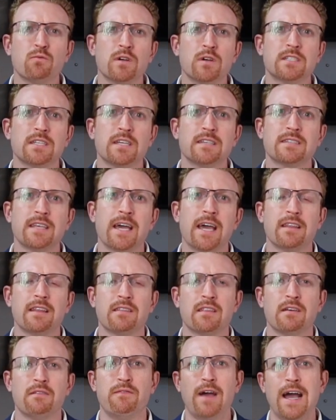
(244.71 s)
which says
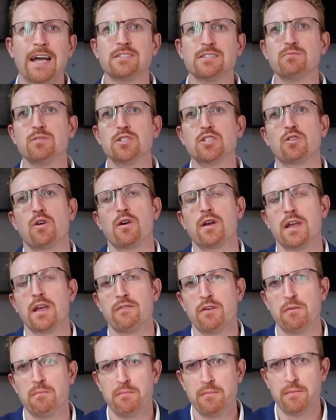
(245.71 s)
that the vast majority of